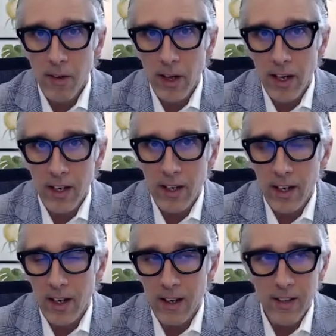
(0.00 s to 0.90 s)

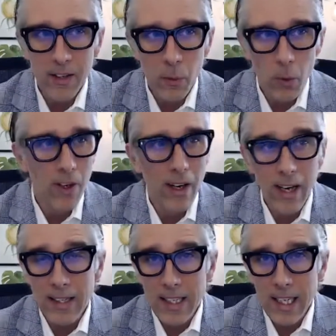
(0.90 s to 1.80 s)
an
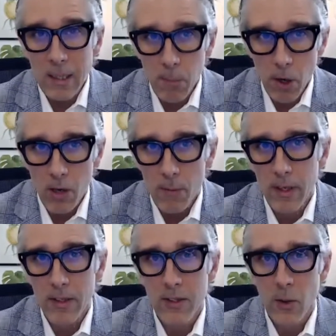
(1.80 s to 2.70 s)
IT department